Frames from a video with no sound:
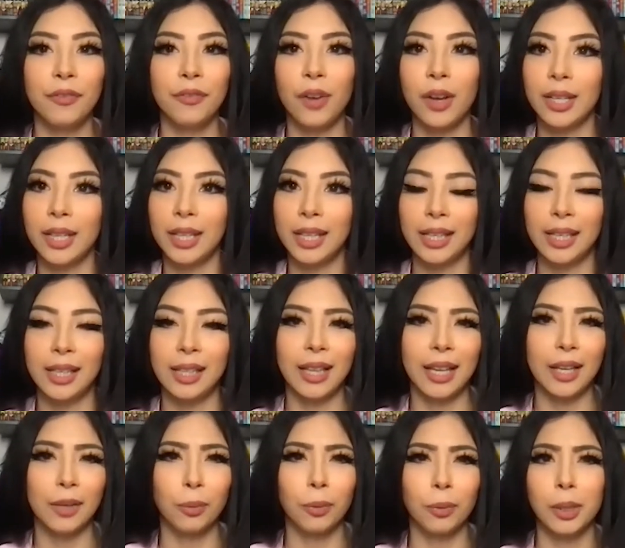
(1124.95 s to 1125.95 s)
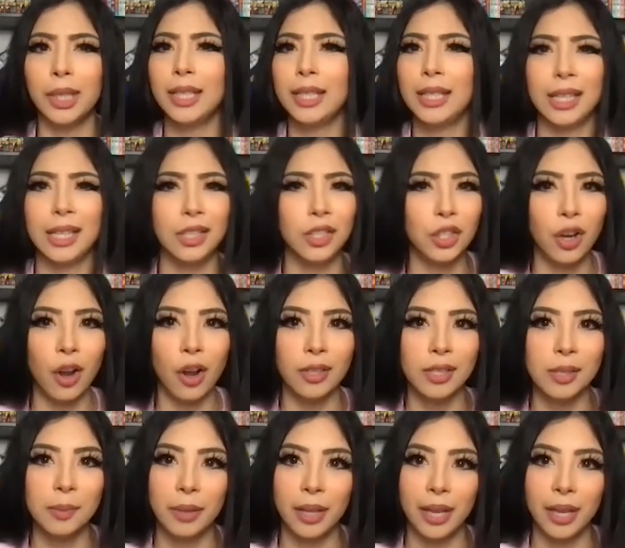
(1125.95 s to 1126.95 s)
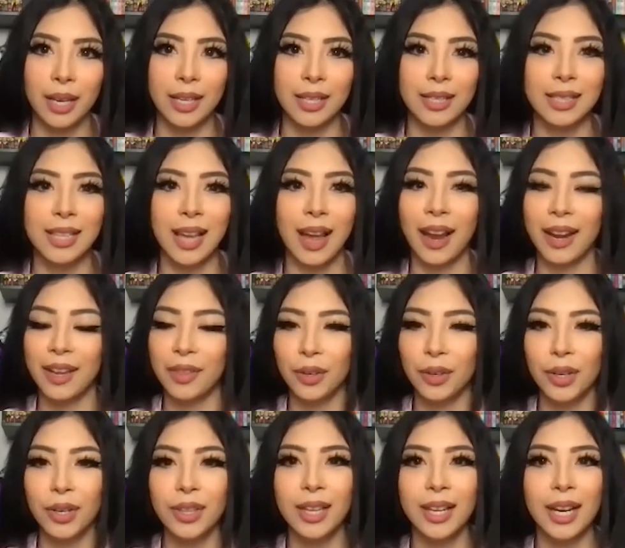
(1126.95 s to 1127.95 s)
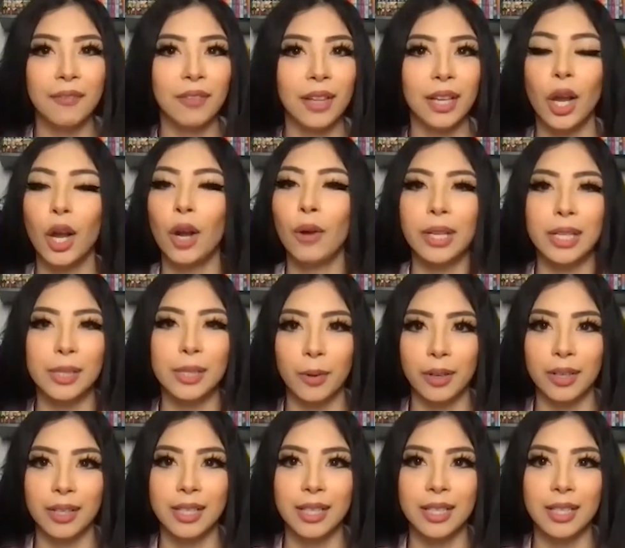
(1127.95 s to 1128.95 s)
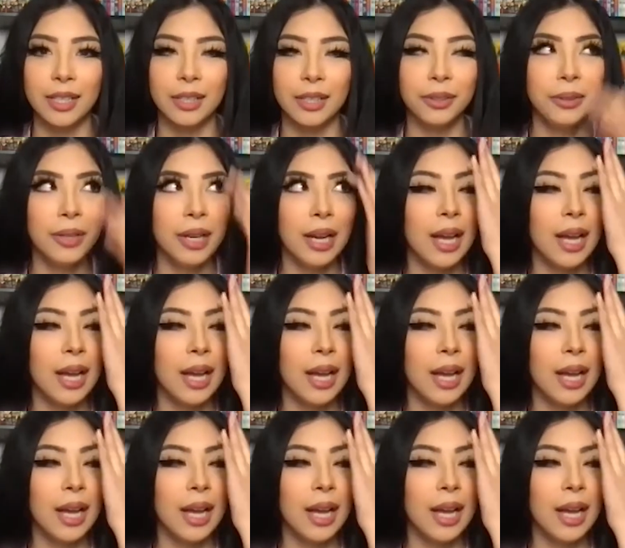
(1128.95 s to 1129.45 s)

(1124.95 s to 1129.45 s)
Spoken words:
funny, like really niche cosplays either that I've like always wanted to do.